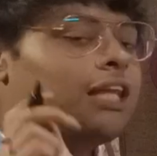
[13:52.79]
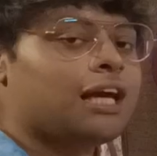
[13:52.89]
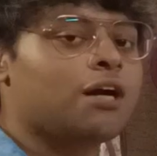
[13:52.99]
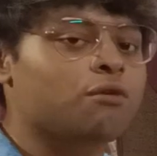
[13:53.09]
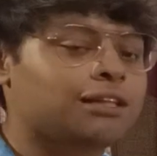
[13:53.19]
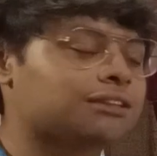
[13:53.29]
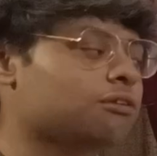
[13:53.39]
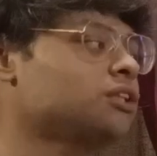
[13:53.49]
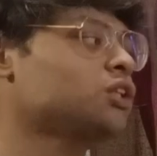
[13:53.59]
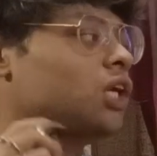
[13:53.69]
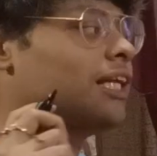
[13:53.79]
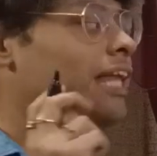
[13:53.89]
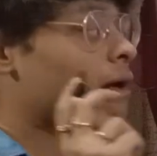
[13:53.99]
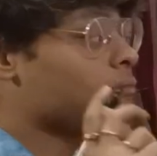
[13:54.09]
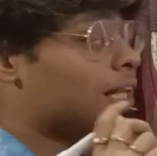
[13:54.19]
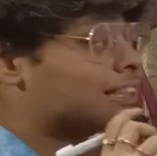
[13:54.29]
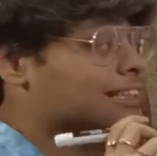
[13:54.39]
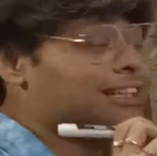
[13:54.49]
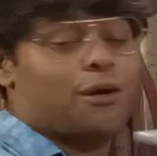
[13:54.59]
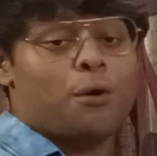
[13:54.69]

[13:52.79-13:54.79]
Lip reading: Take a quick screenshot and I'm erasing